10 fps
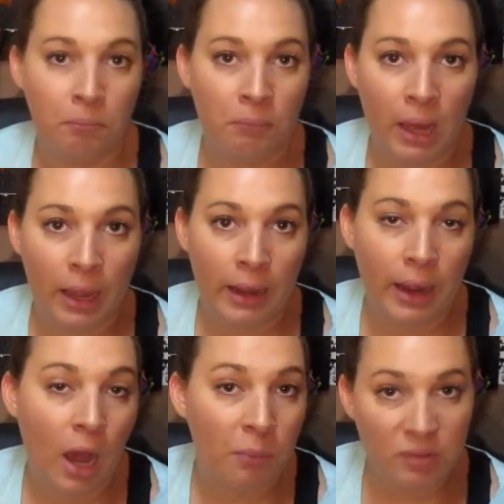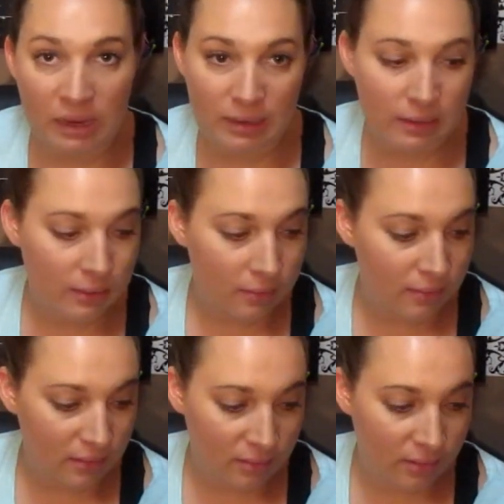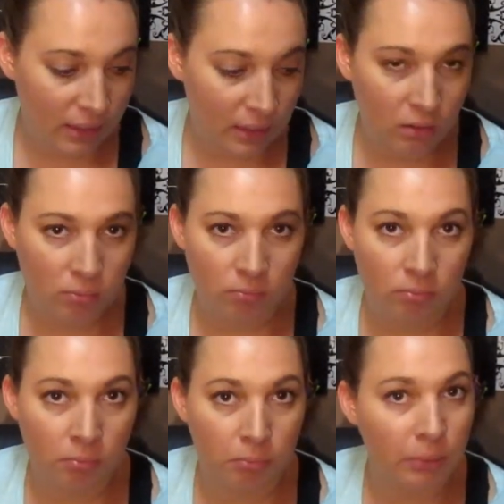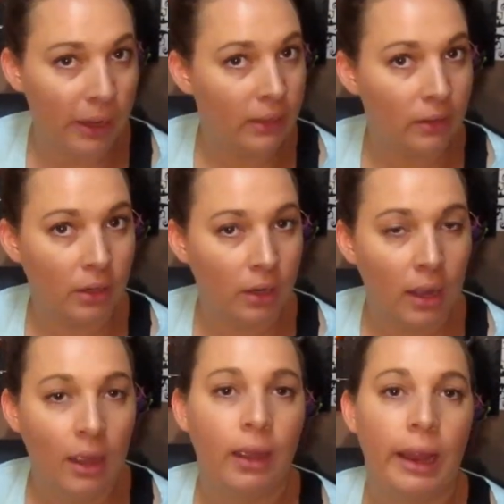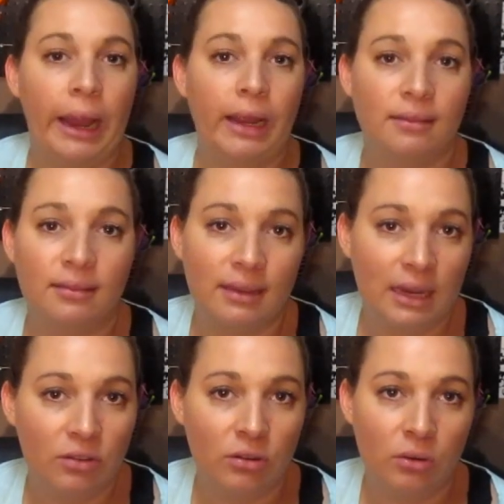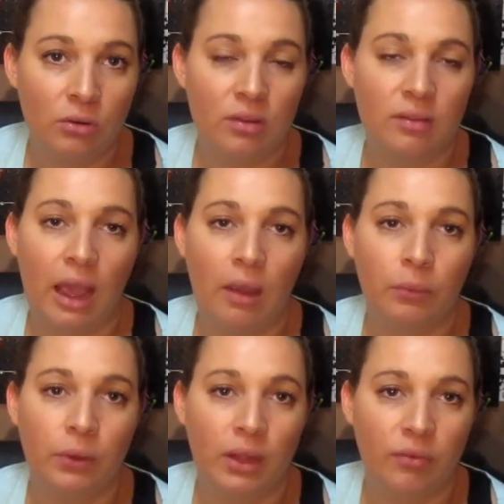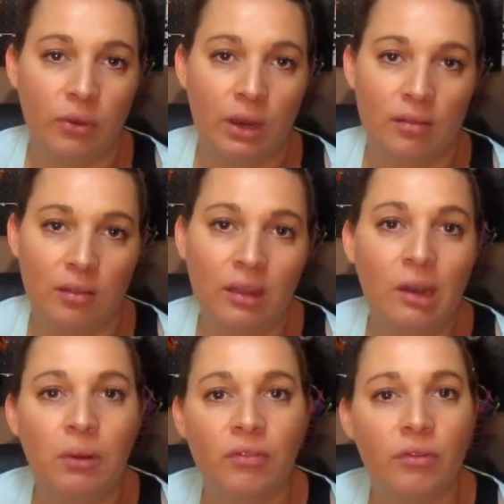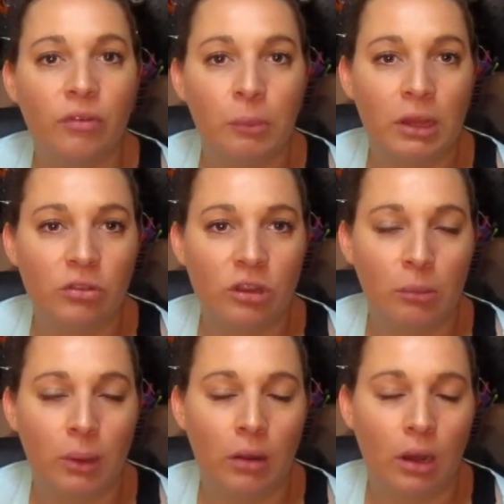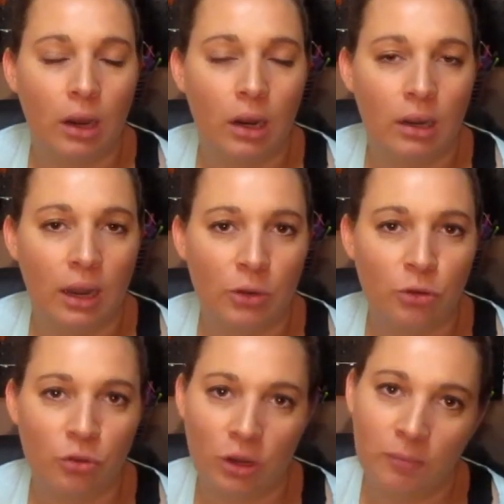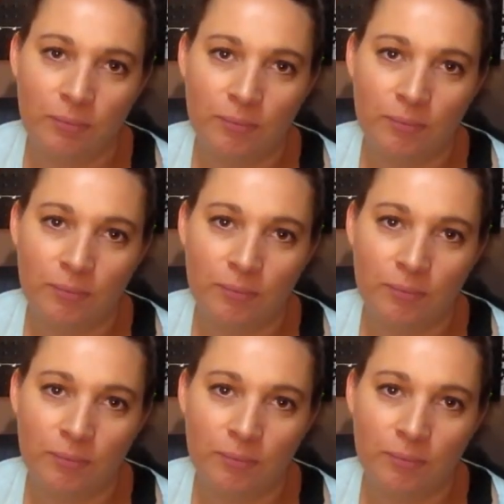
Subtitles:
my updated Disney binder, and stay tuned because I will give you guys a little bit of information about our next trip.